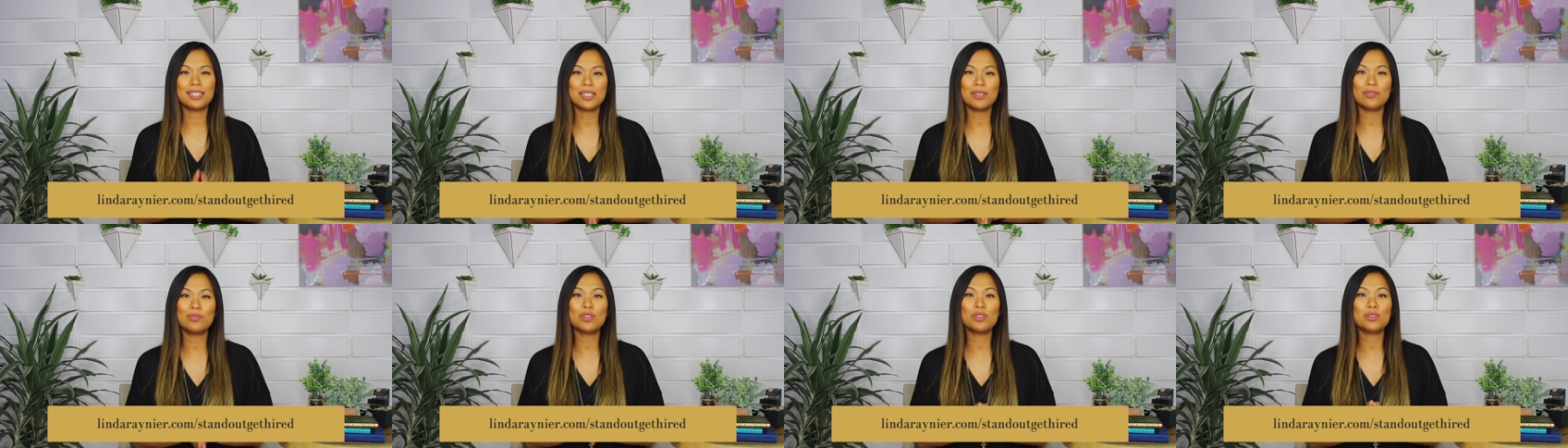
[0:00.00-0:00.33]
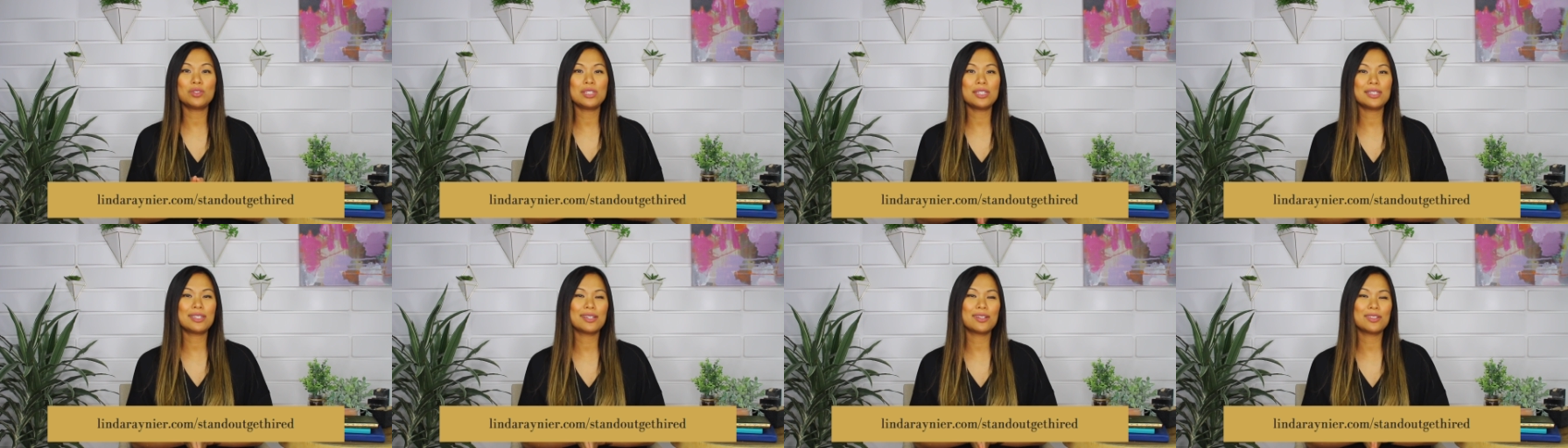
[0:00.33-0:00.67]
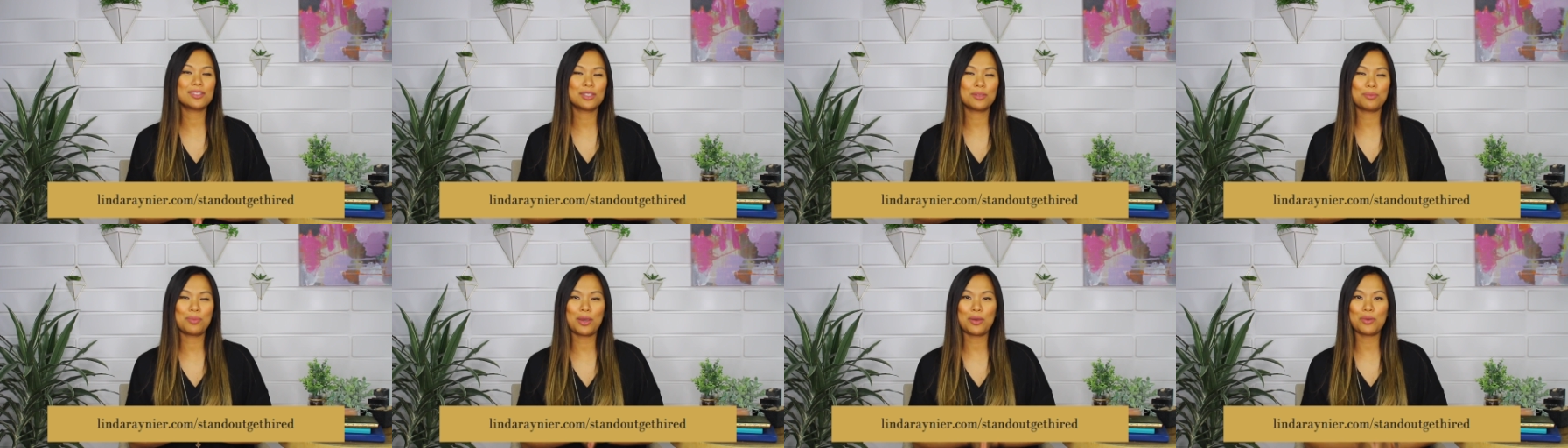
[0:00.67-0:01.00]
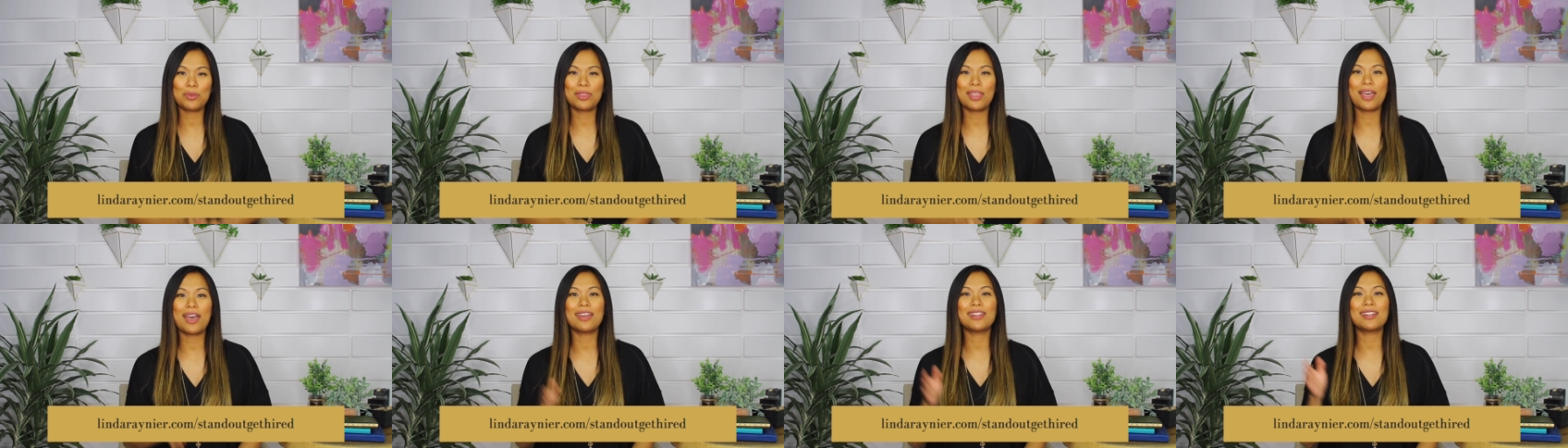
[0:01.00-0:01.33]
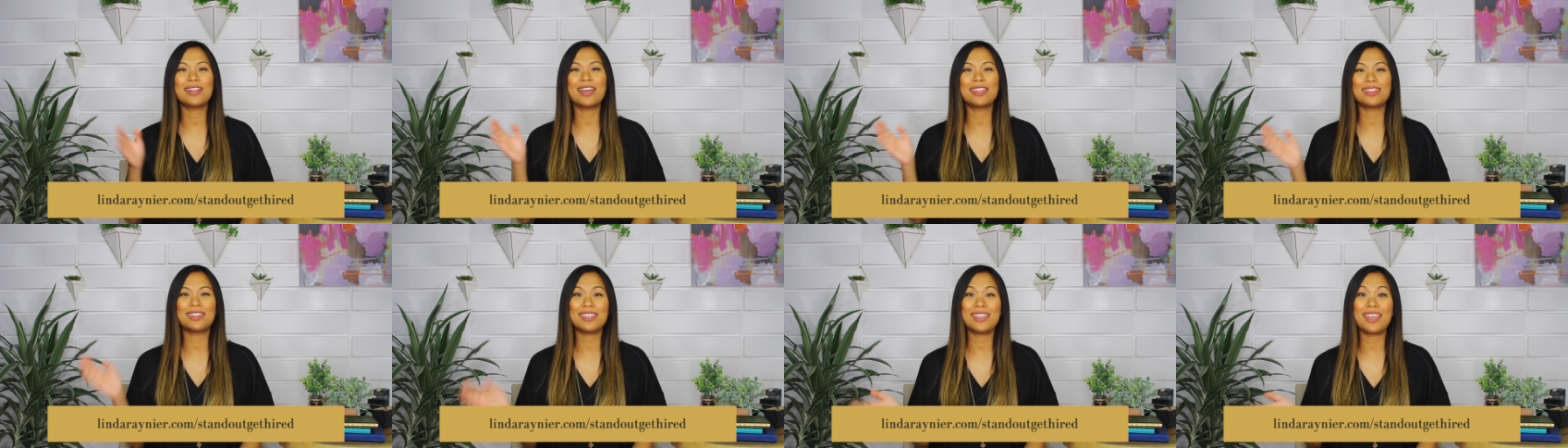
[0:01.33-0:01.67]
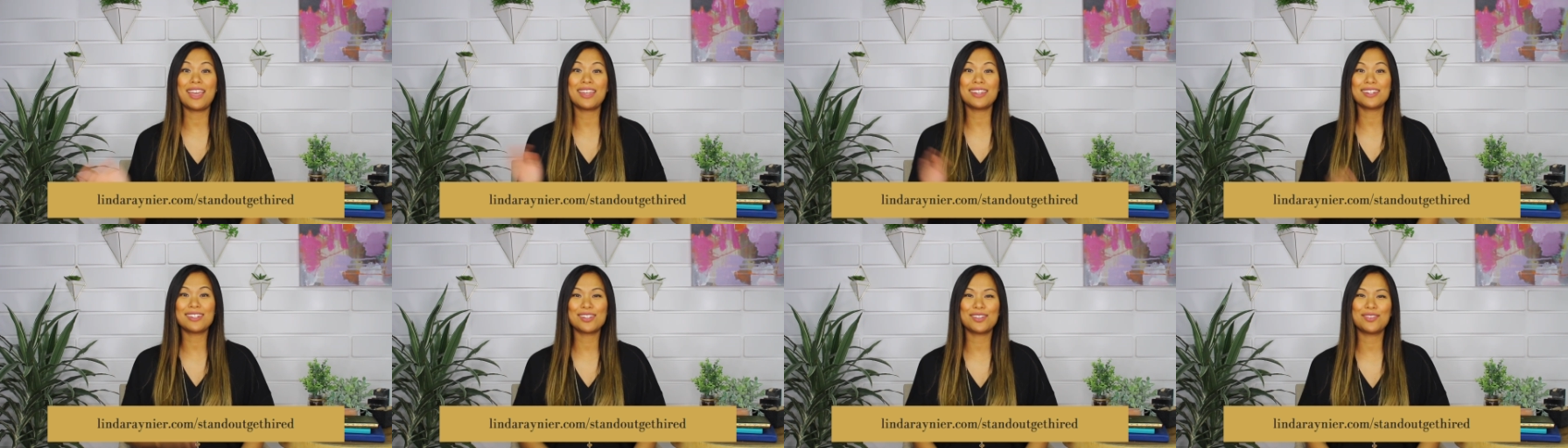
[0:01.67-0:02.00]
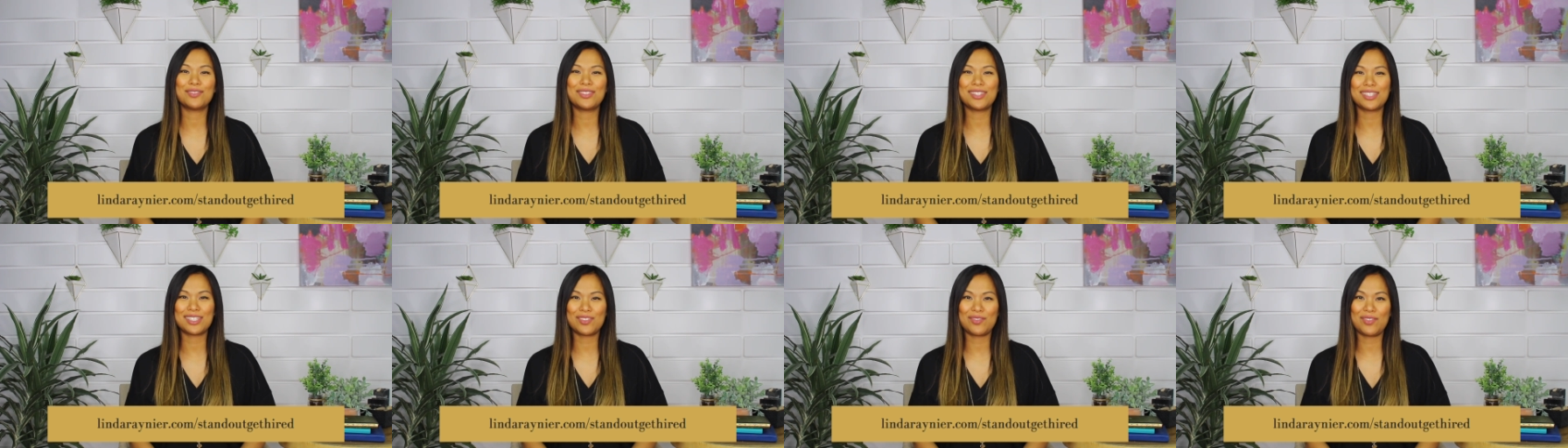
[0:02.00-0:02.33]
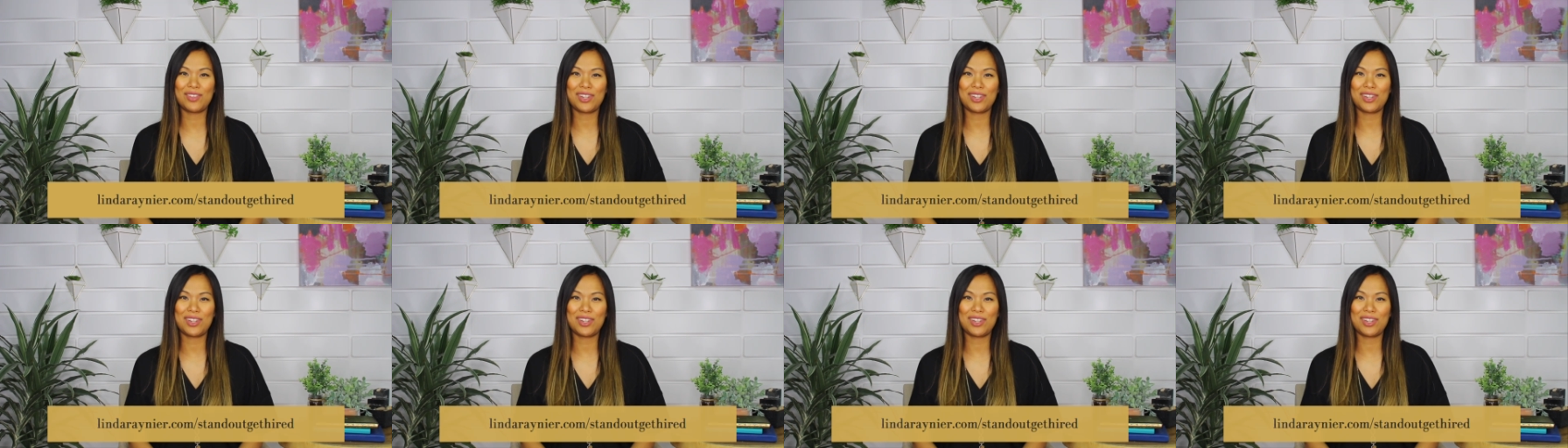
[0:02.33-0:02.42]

give you details about that at the end of this